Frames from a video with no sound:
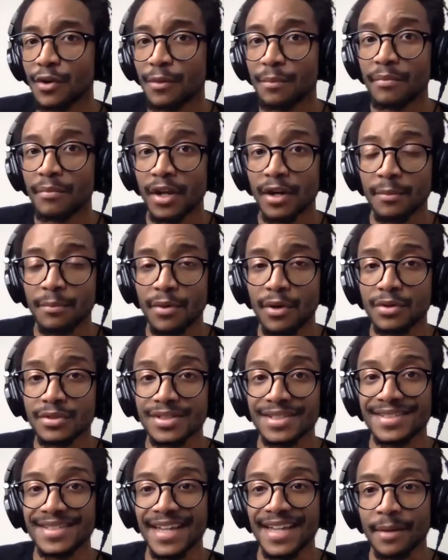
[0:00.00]

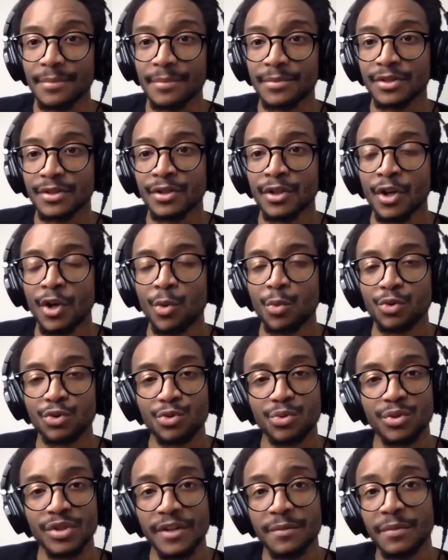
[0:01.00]
Metabones adapter,
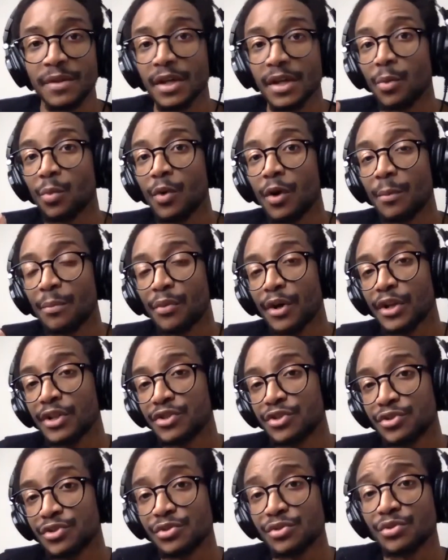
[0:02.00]
which will give me a
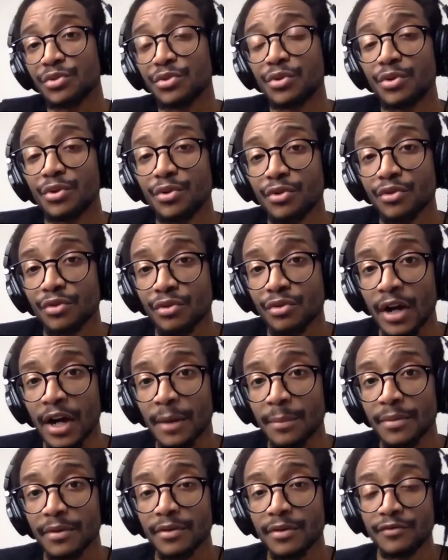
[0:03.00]
1.2
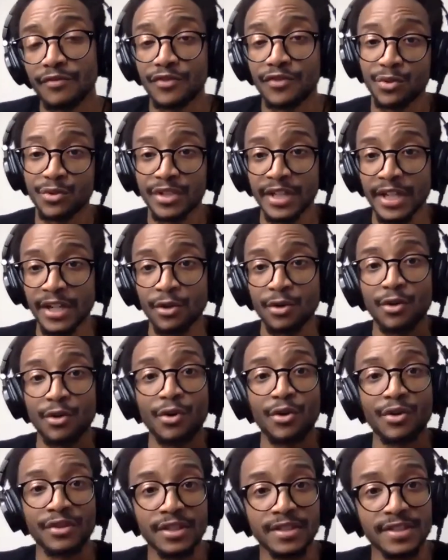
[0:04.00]
crop viewing angle
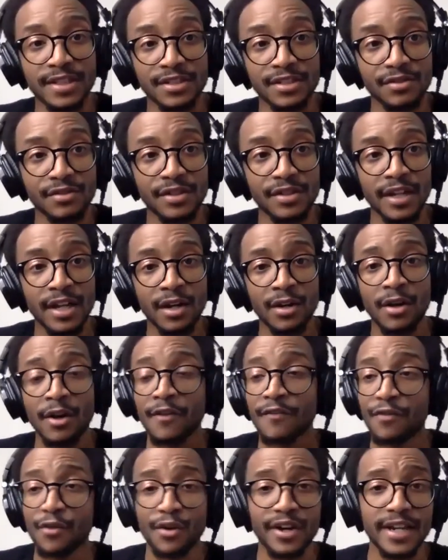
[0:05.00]
on the sensor now.
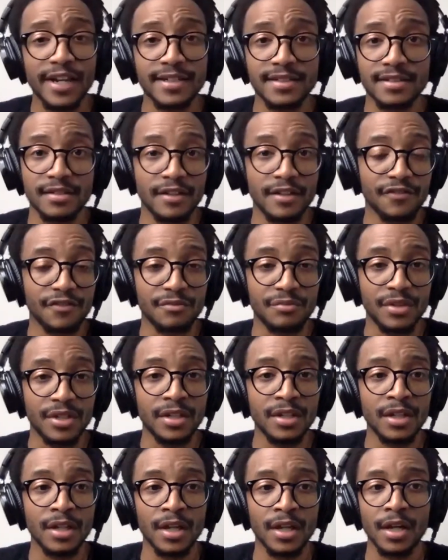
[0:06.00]
4K is enough for
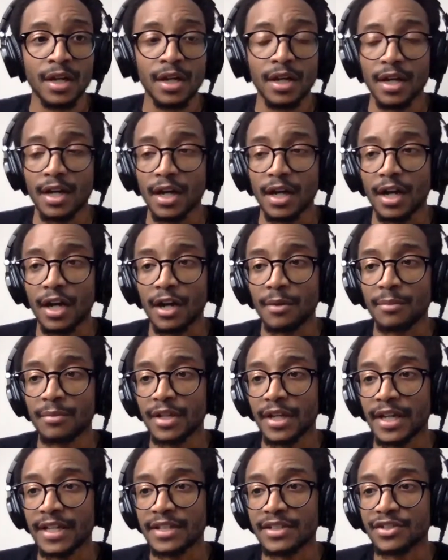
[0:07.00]
me.
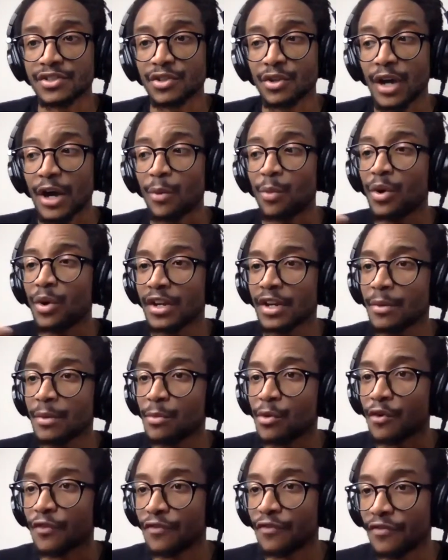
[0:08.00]
And so I wanted a
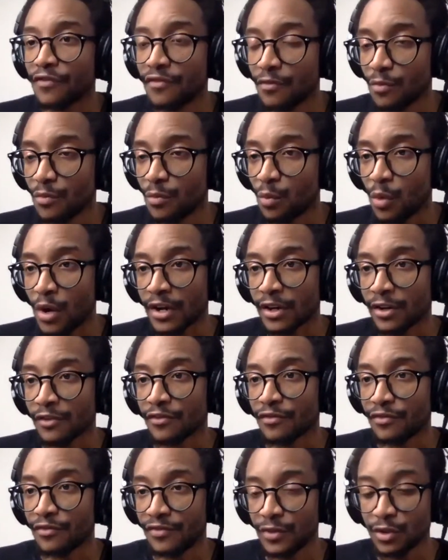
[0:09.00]
more wider
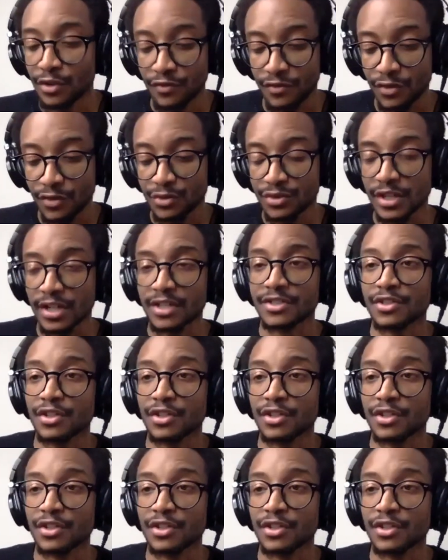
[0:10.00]
field of view so I can